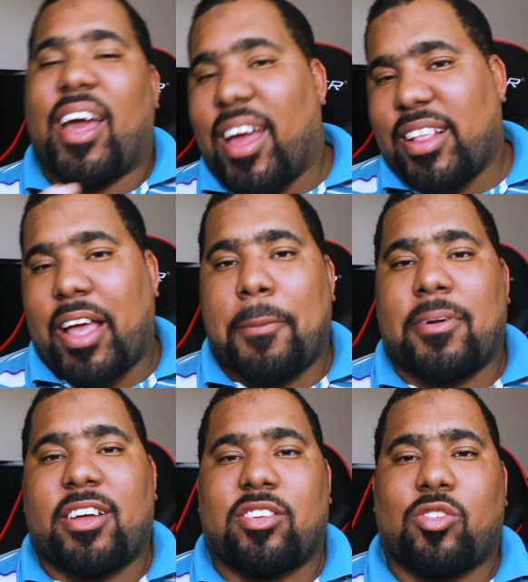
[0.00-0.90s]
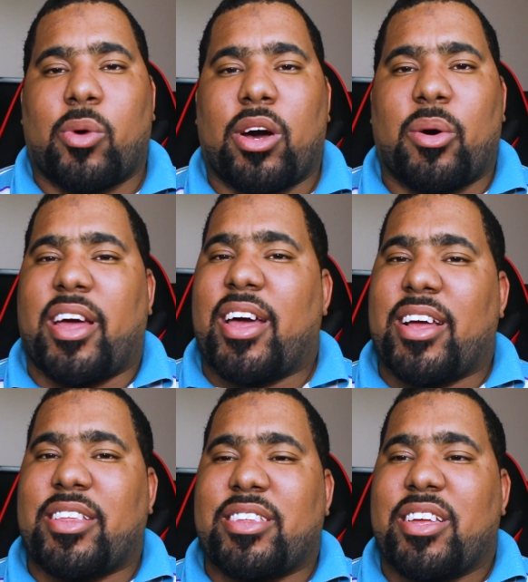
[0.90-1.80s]
and A Plus as well.
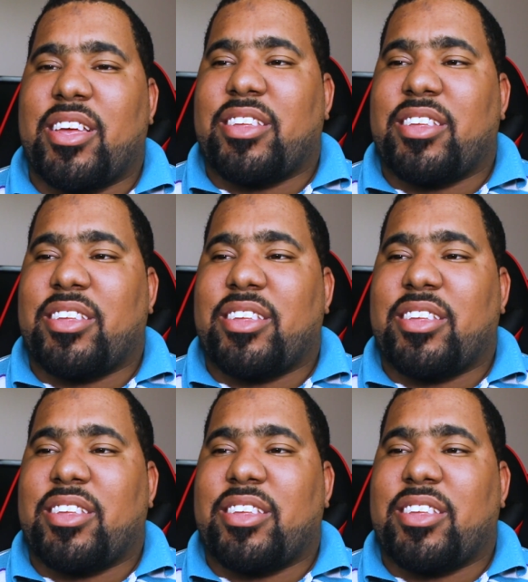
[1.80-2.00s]
And